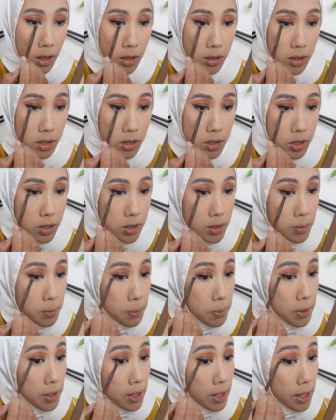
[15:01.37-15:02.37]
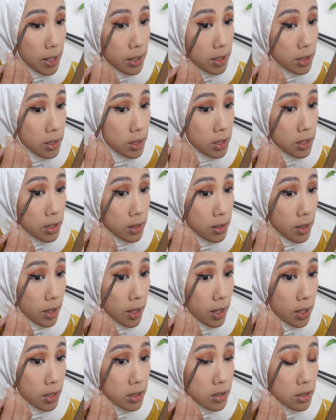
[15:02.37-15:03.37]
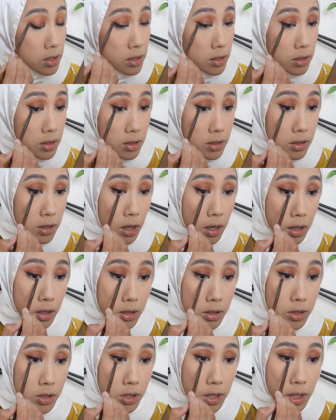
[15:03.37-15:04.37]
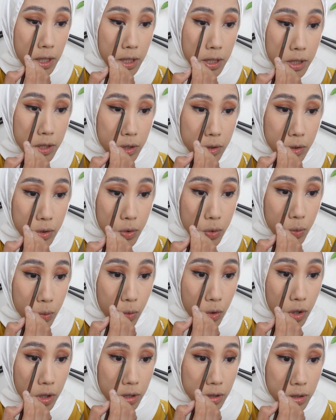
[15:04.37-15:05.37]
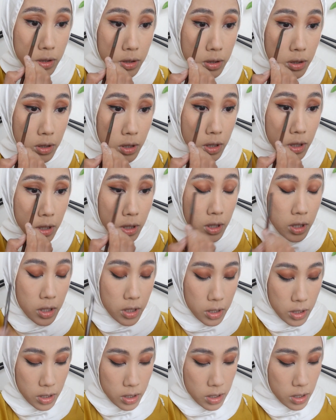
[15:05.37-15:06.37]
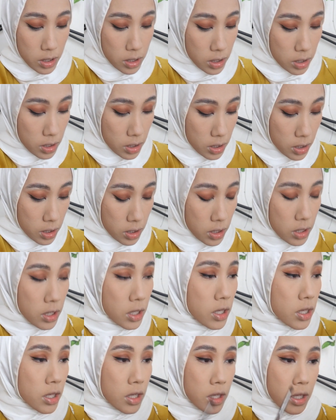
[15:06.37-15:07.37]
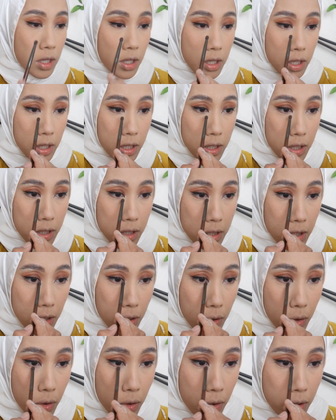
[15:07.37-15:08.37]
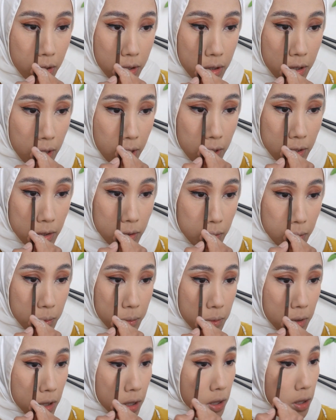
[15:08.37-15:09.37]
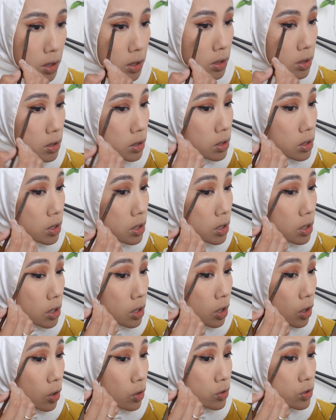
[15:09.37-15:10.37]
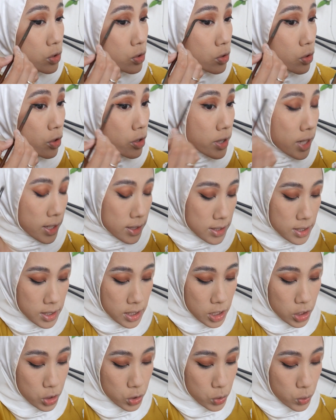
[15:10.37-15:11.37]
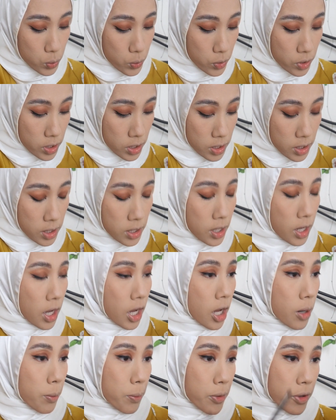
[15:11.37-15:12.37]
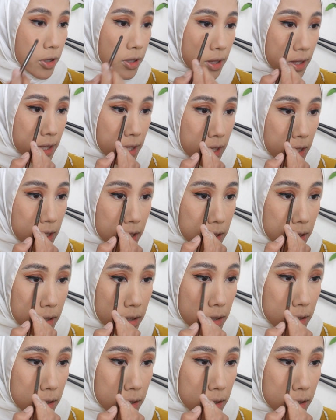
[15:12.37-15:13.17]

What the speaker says: and then just blending that darker shade towards the inner corner as well. Also connecting it to the upper lid.